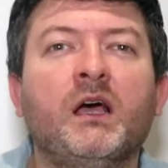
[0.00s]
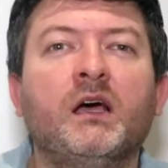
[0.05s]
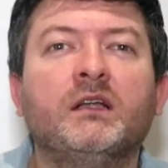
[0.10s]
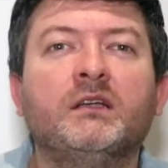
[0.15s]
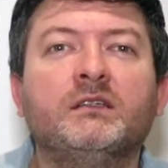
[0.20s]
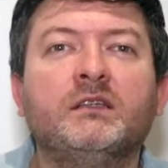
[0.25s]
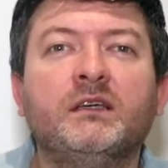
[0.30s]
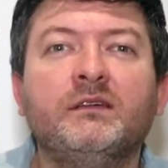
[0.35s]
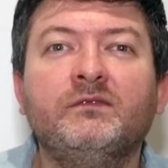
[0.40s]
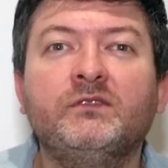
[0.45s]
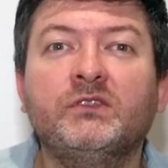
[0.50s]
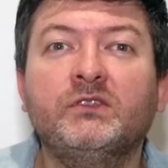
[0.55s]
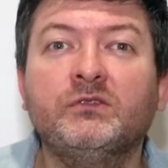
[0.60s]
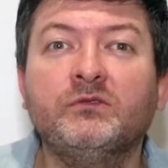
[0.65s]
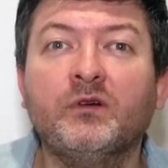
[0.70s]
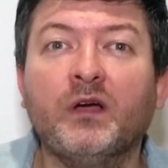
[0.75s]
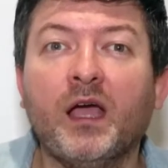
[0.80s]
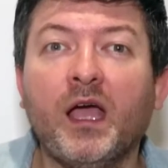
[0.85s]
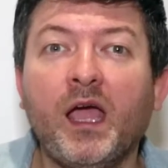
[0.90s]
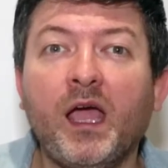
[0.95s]
and gives
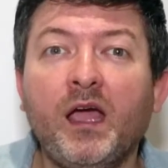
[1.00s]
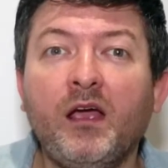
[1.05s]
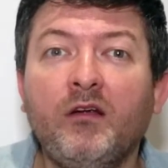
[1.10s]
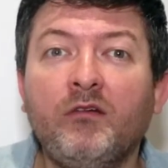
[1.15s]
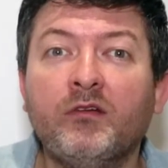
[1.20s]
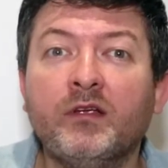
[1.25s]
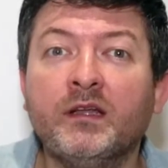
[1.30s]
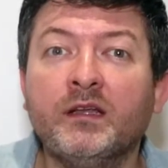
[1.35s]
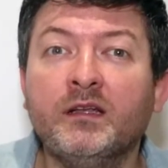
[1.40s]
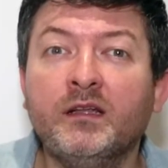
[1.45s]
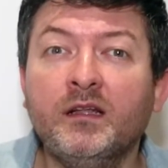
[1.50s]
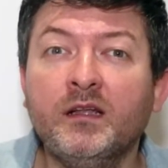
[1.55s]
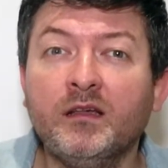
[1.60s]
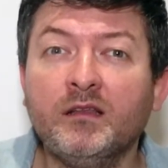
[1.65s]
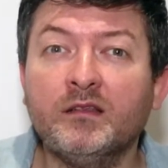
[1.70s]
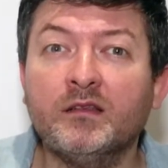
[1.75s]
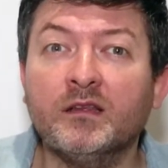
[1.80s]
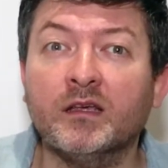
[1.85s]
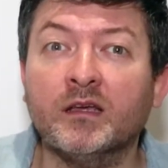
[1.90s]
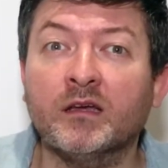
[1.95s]
to airy
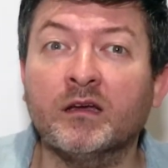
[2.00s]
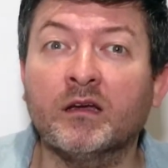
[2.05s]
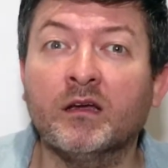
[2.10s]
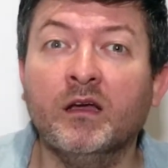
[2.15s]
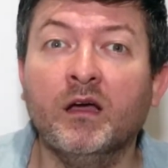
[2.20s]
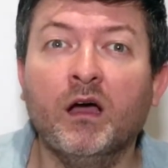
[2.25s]
nothing